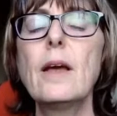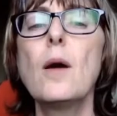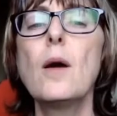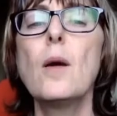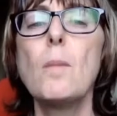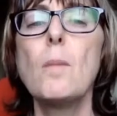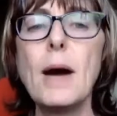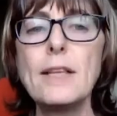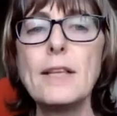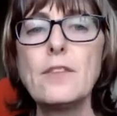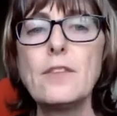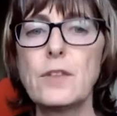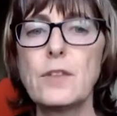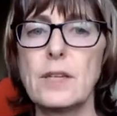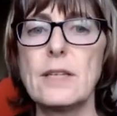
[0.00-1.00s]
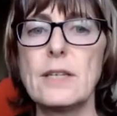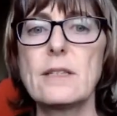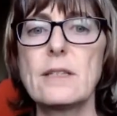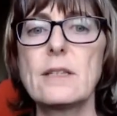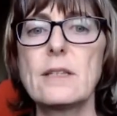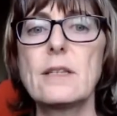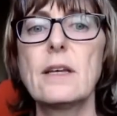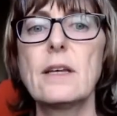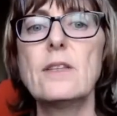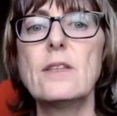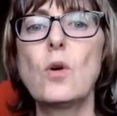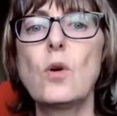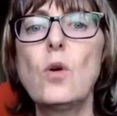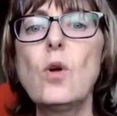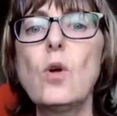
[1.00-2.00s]
Mindfulness is
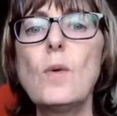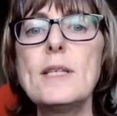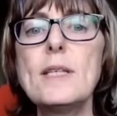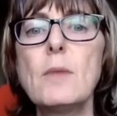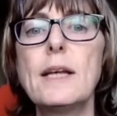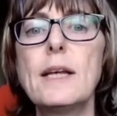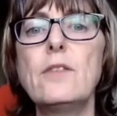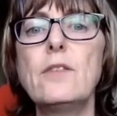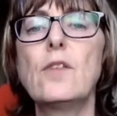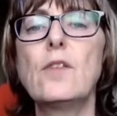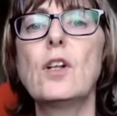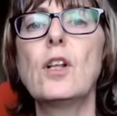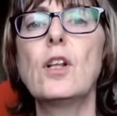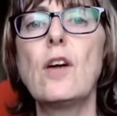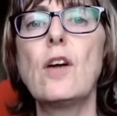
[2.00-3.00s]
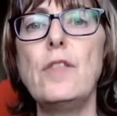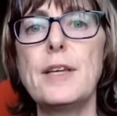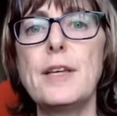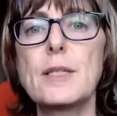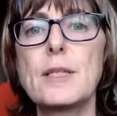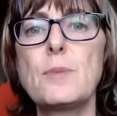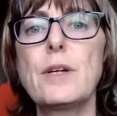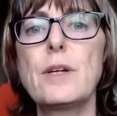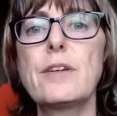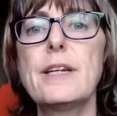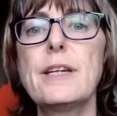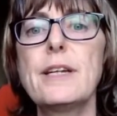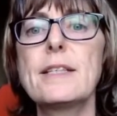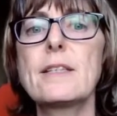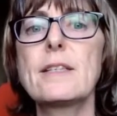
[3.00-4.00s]
always mindful of the
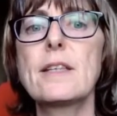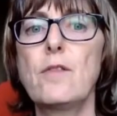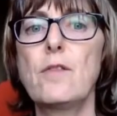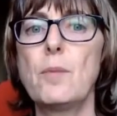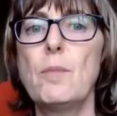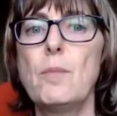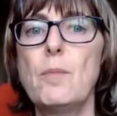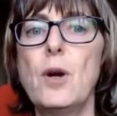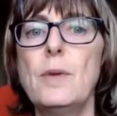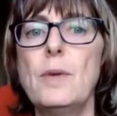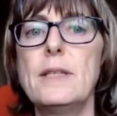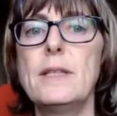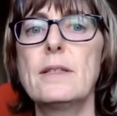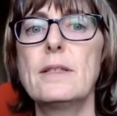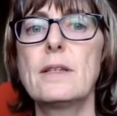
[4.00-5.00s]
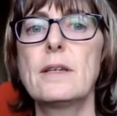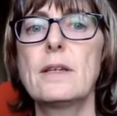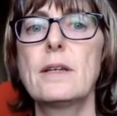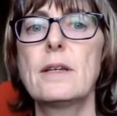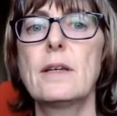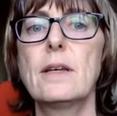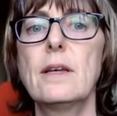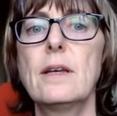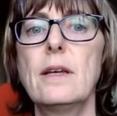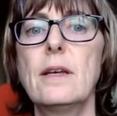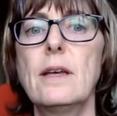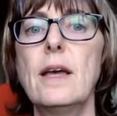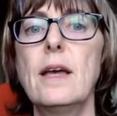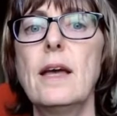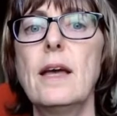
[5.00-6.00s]
experience of the moment.
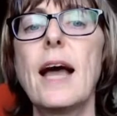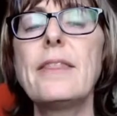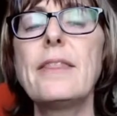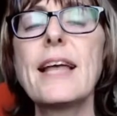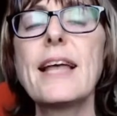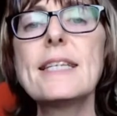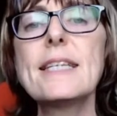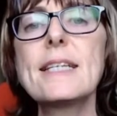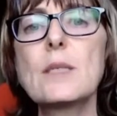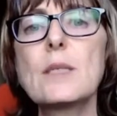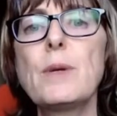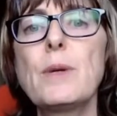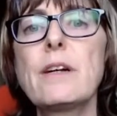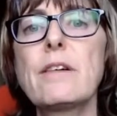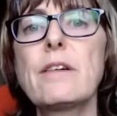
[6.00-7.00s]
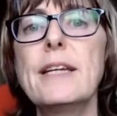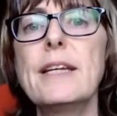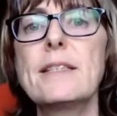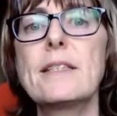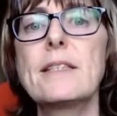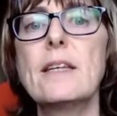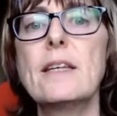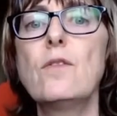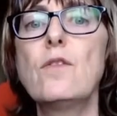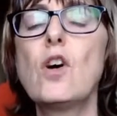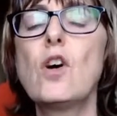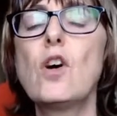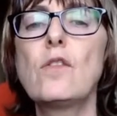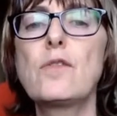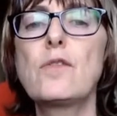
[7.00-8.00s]
And that experience
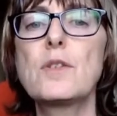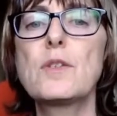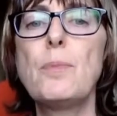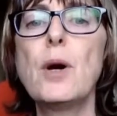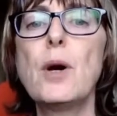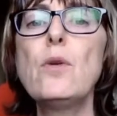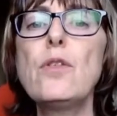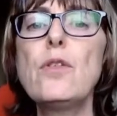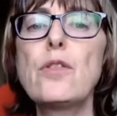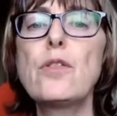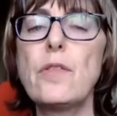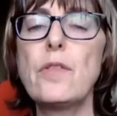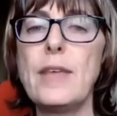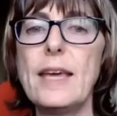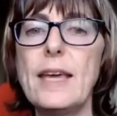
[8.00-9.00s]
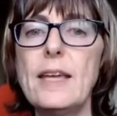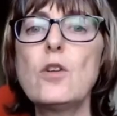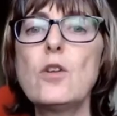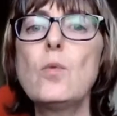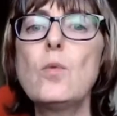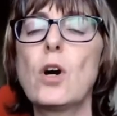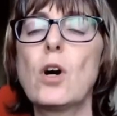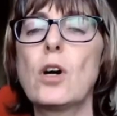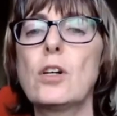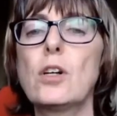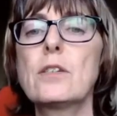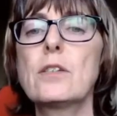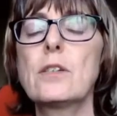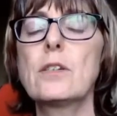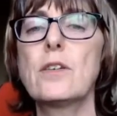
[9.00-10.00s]
involves both the inner
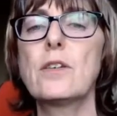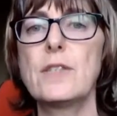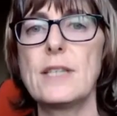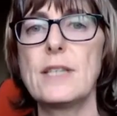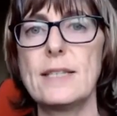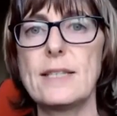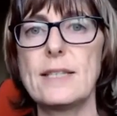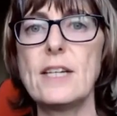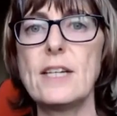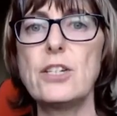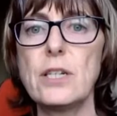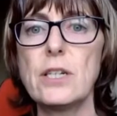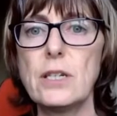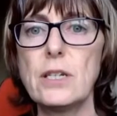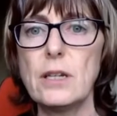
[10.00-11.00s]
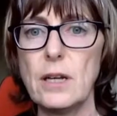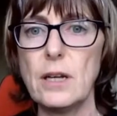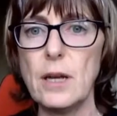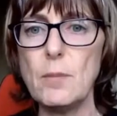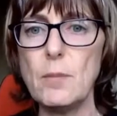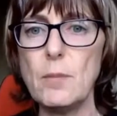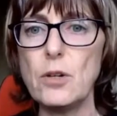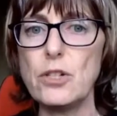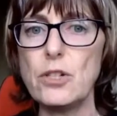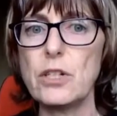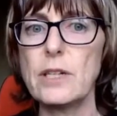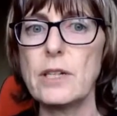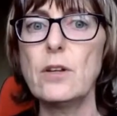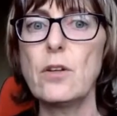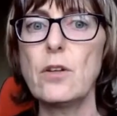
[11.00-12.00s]
world of sensation,
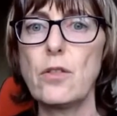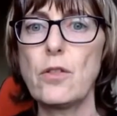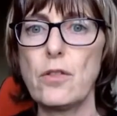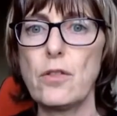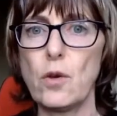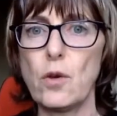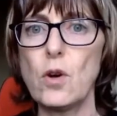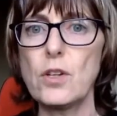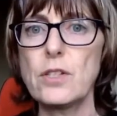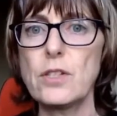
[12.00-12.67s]
emotion, thought,